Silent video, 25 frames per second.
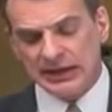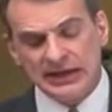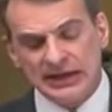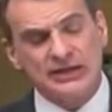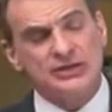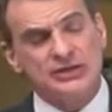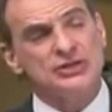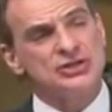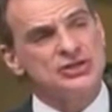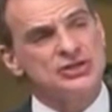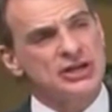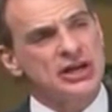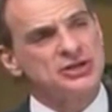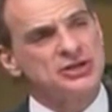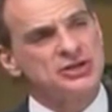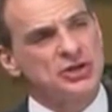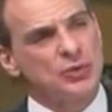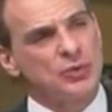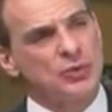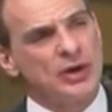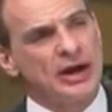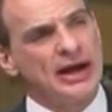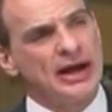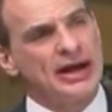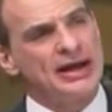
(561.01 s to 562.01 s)
in
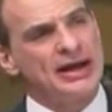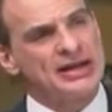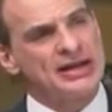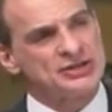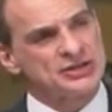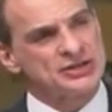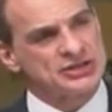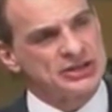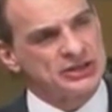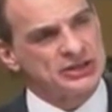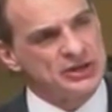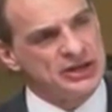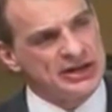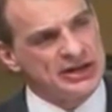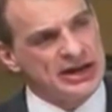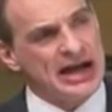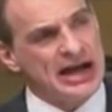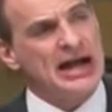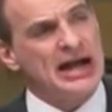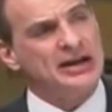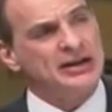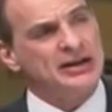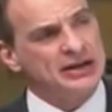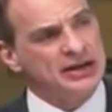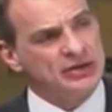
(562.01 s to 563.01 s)
such a way as to
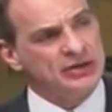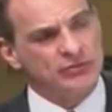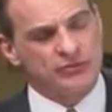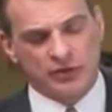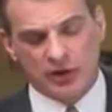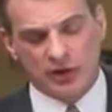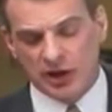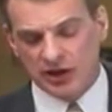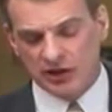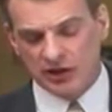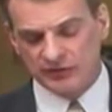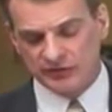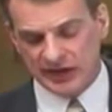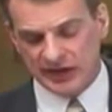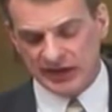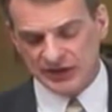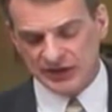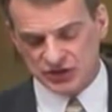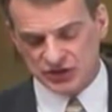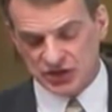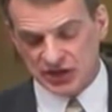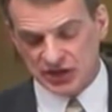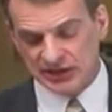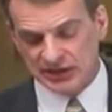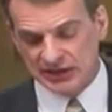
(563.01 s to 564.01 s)
not involve
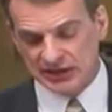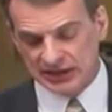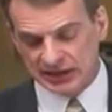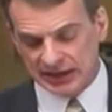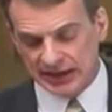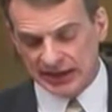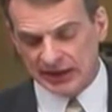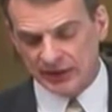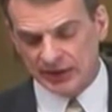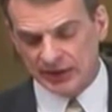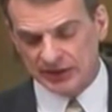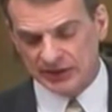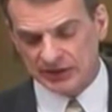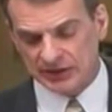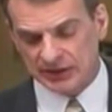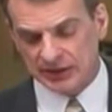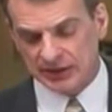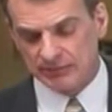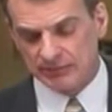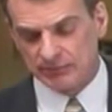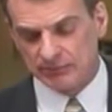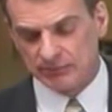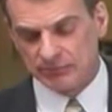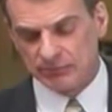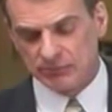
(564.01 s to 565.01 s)
a
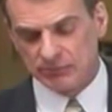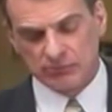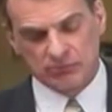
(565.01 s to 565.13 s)
singularity.